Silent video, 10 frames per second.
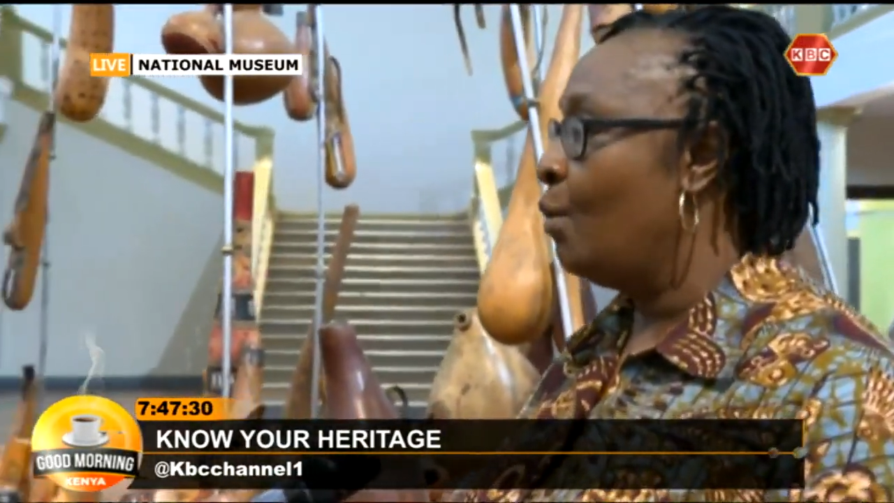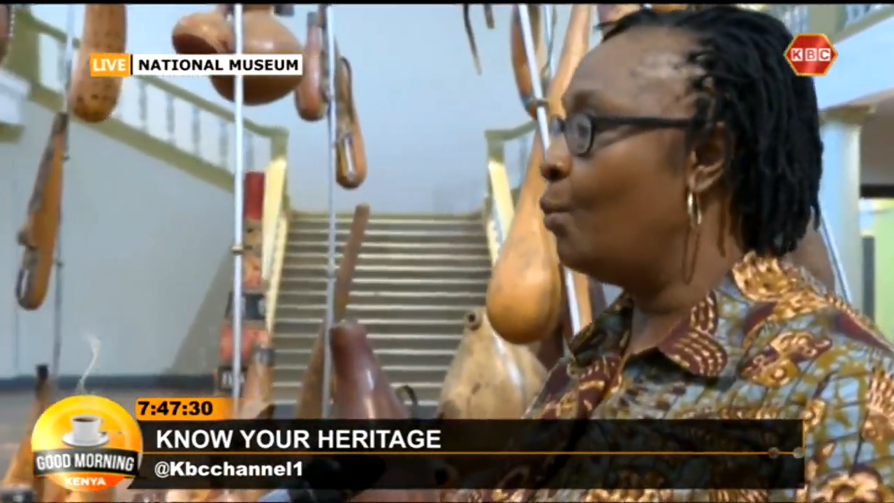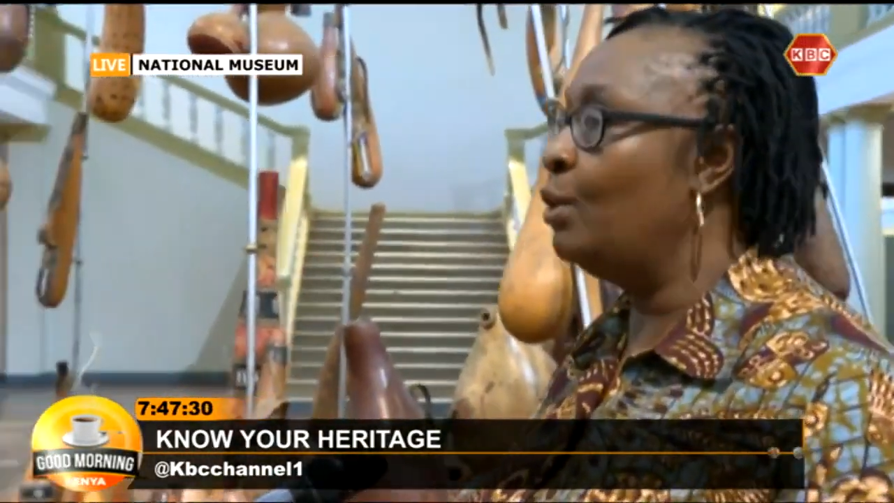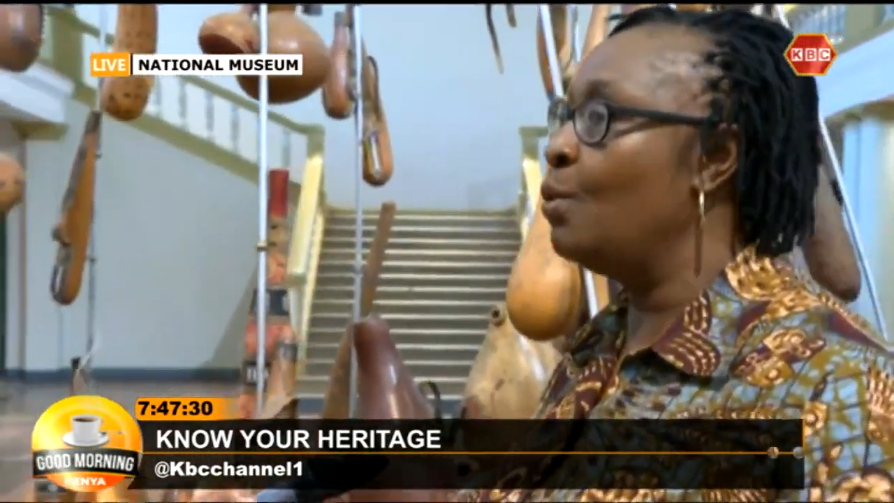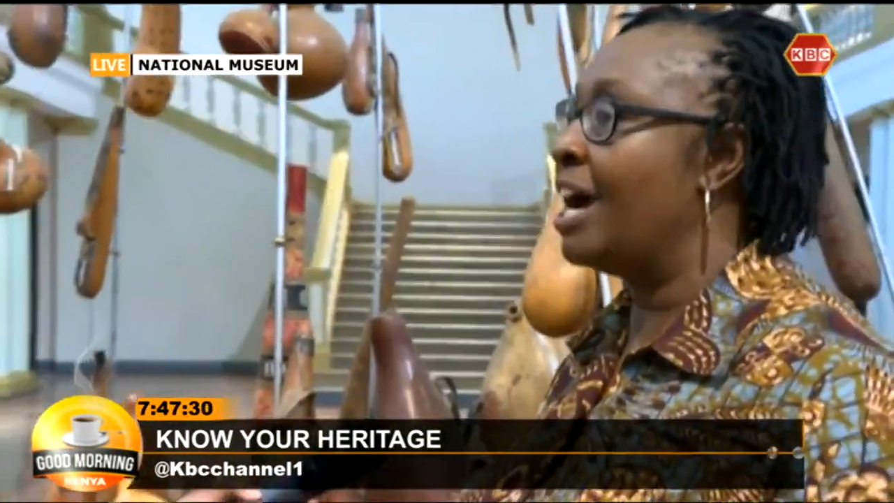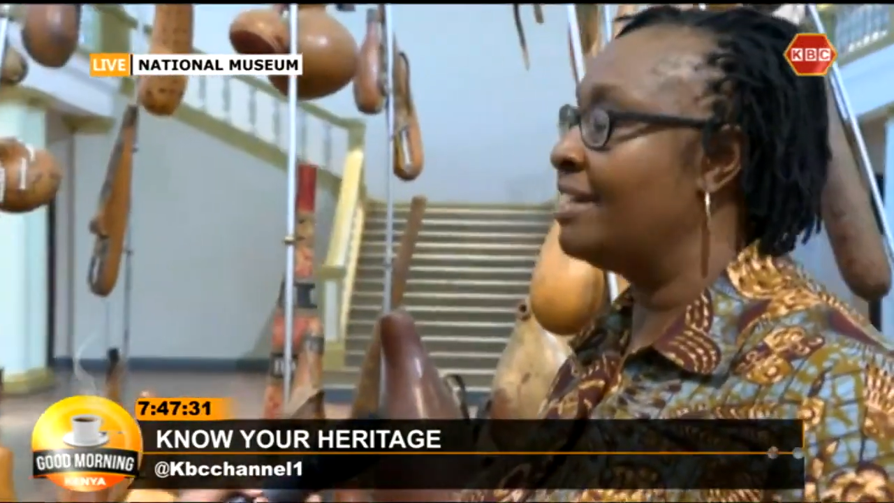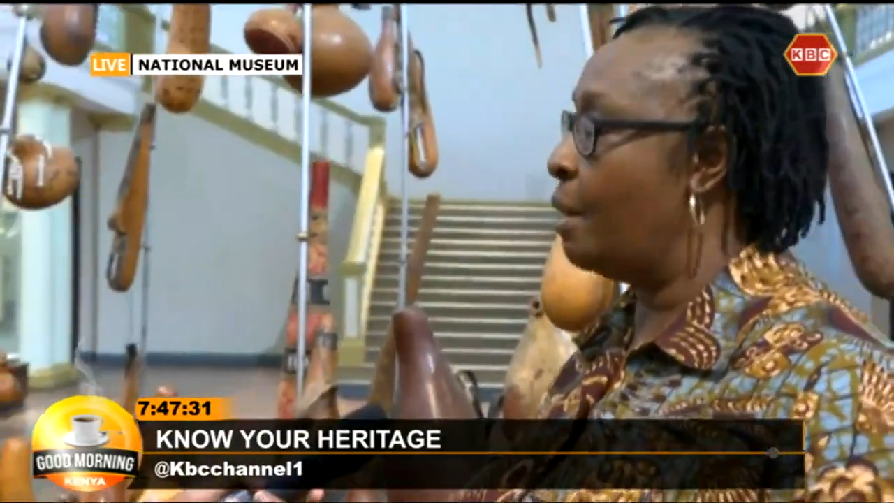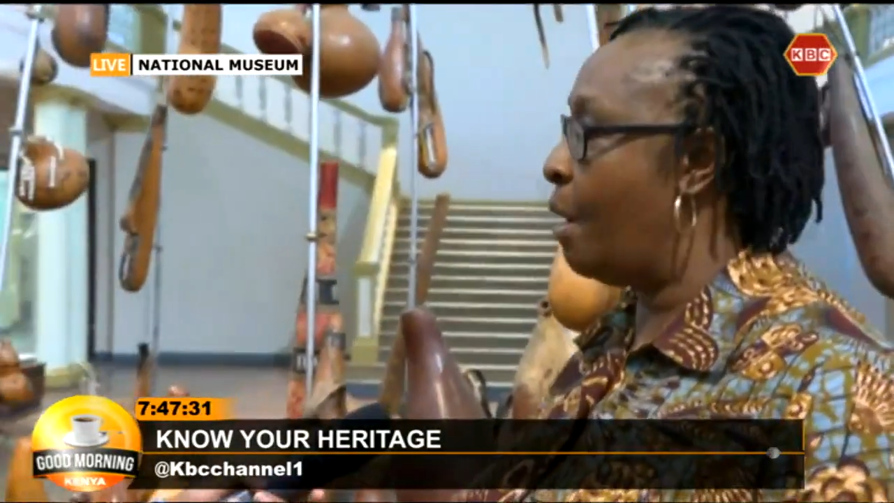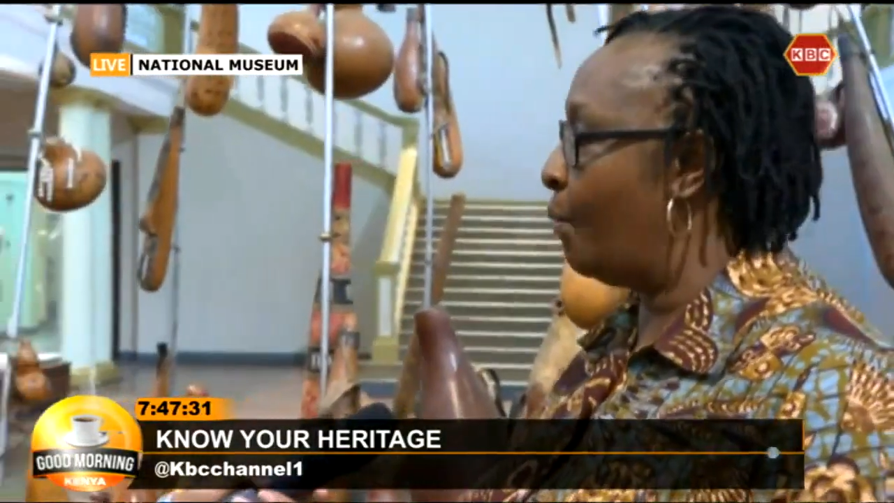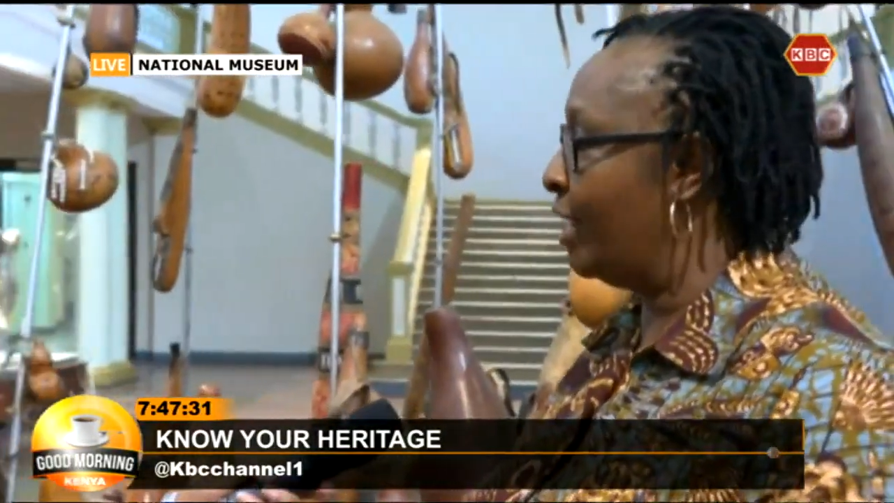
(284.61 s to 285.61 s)
we look at
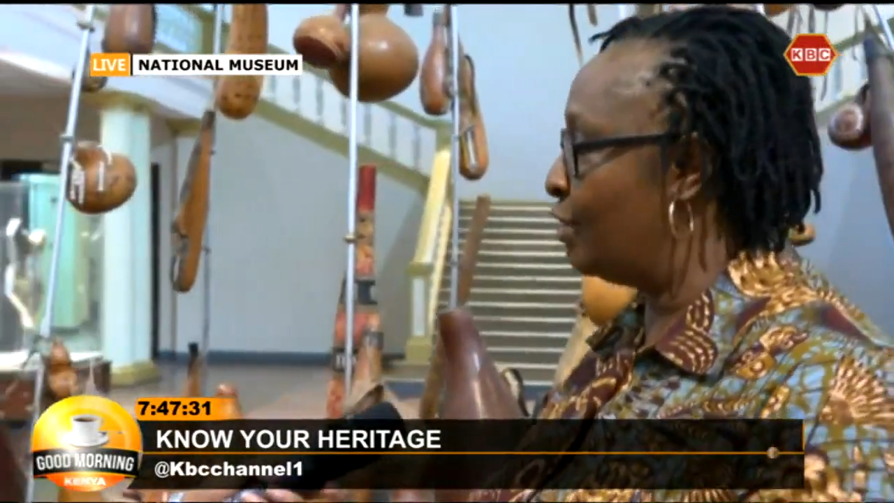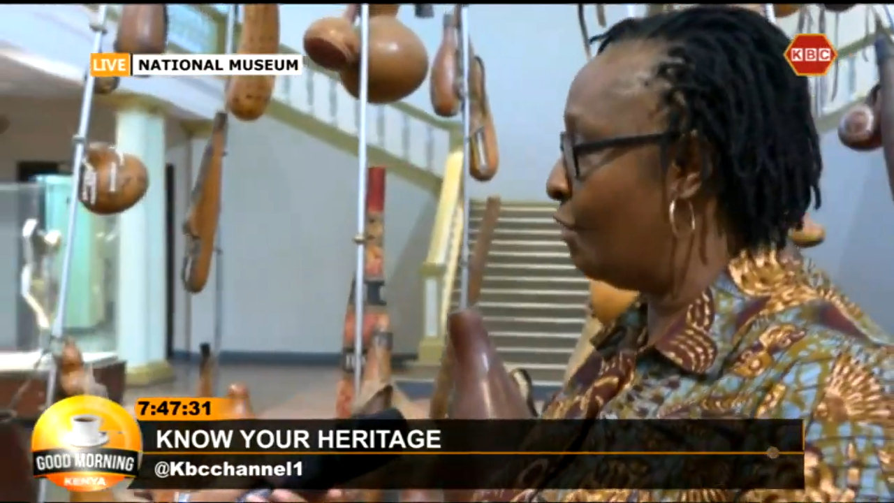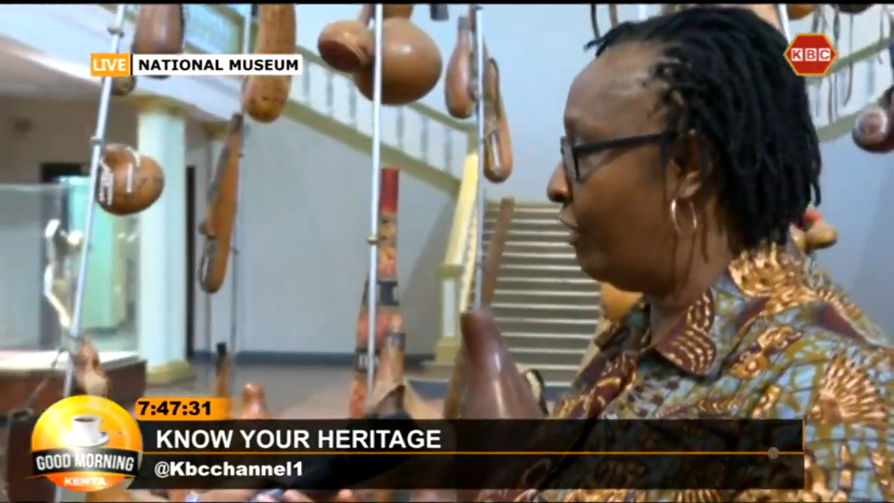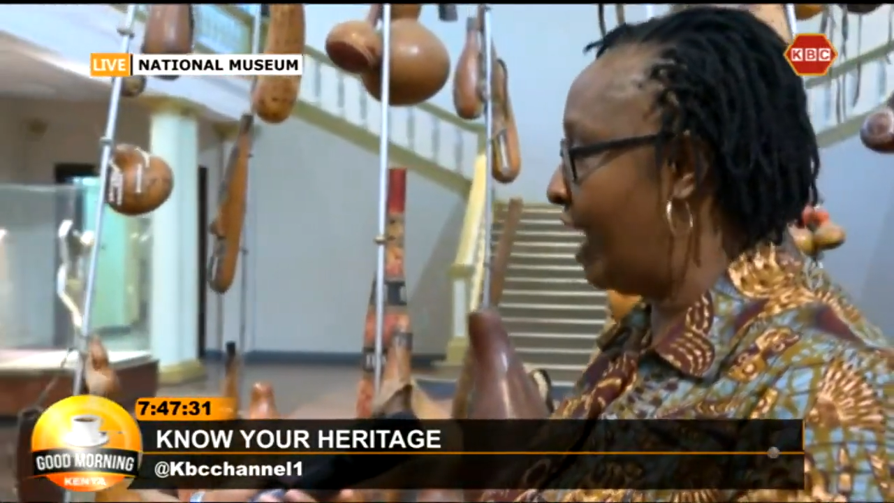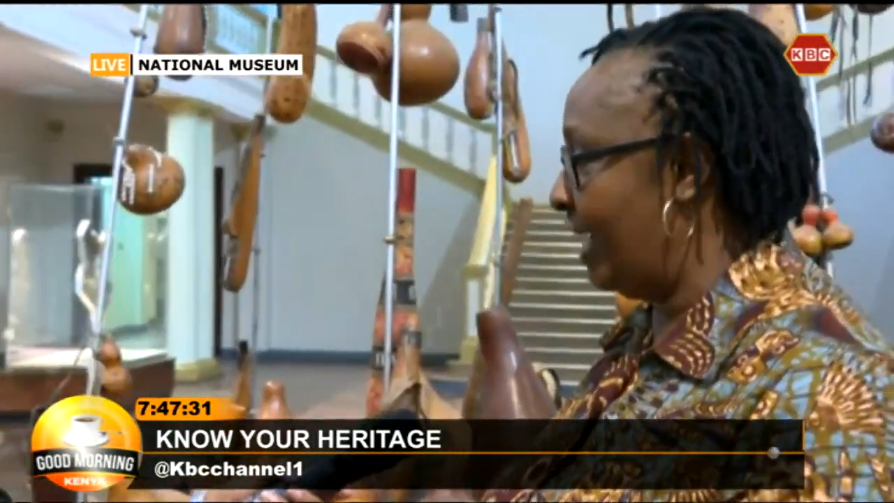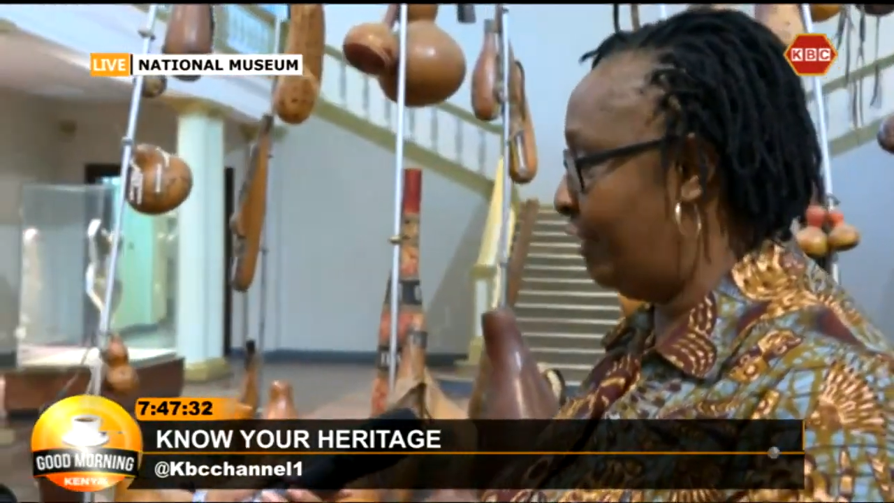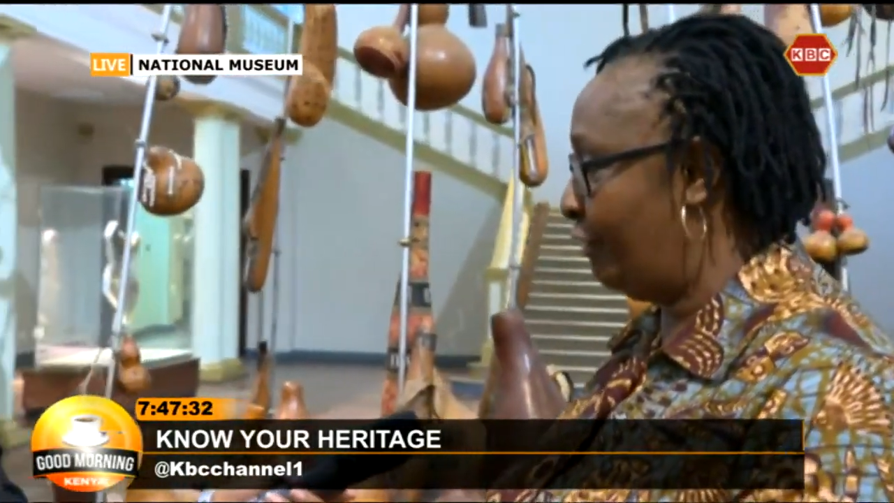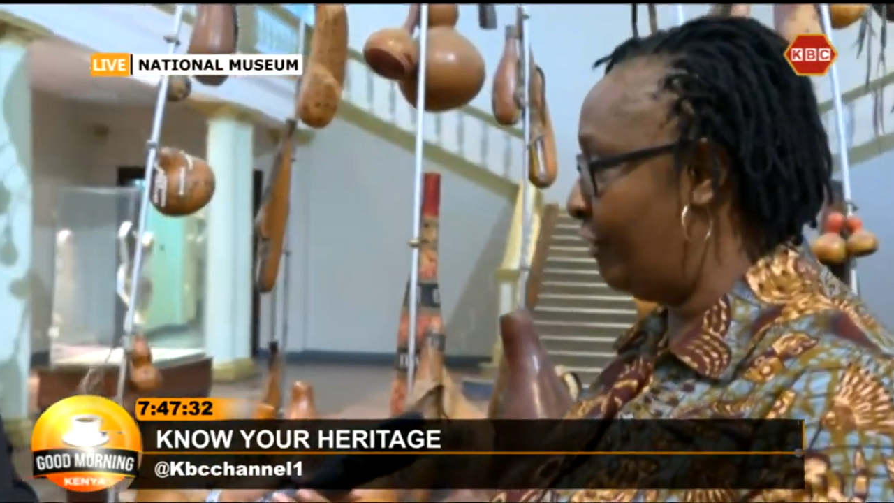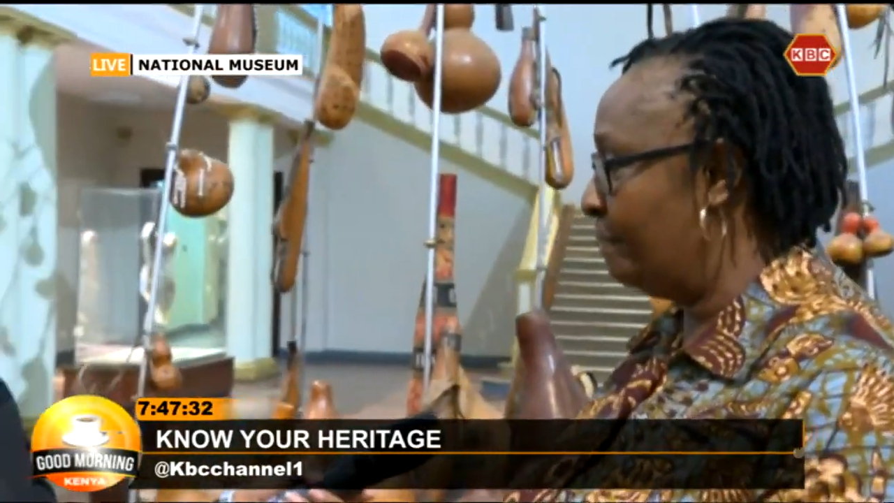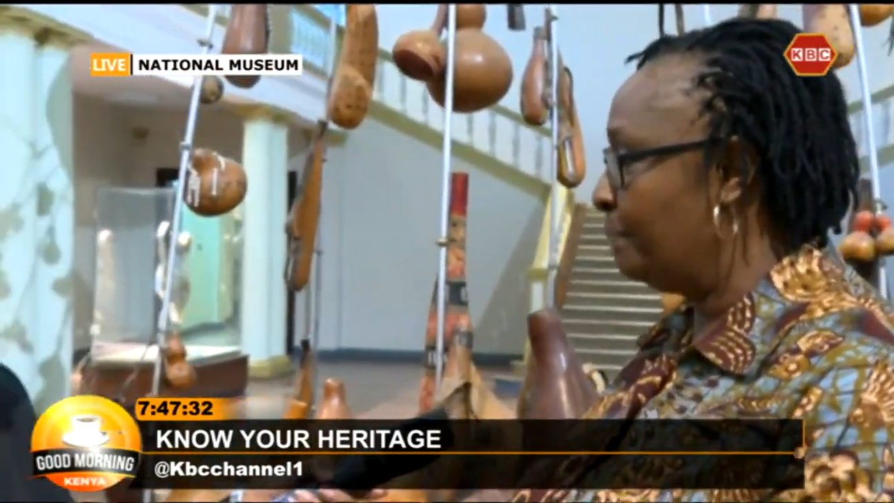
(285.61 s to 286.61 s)
our ways of
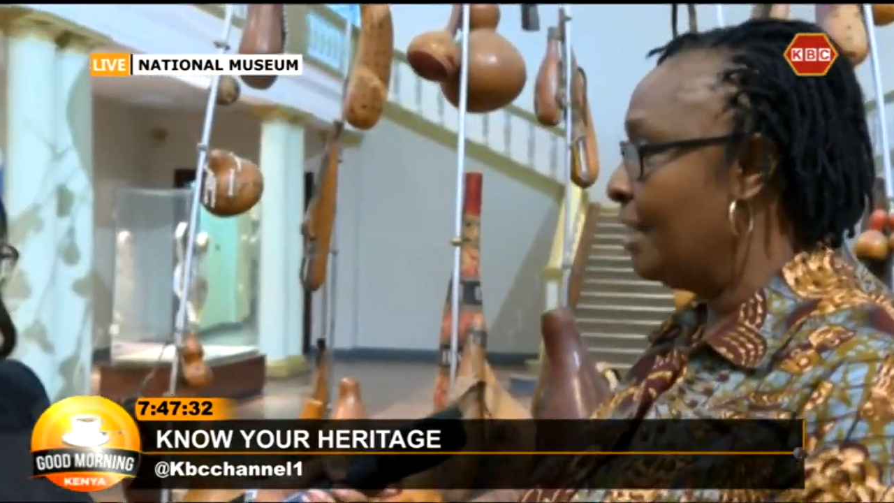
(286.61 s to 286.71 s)
life.